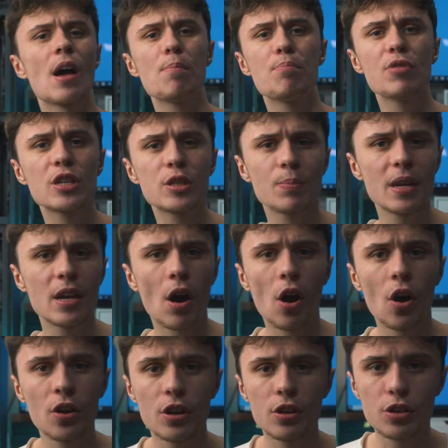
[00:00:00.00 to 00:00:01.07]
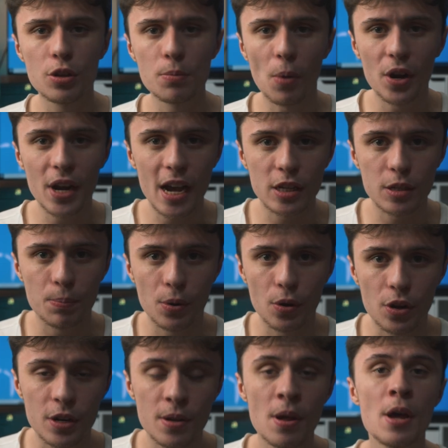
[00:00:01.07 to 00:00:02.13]
that brings me on to my next
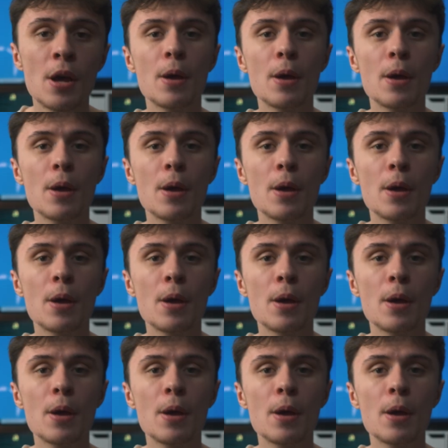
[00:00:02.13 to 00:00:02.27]
point.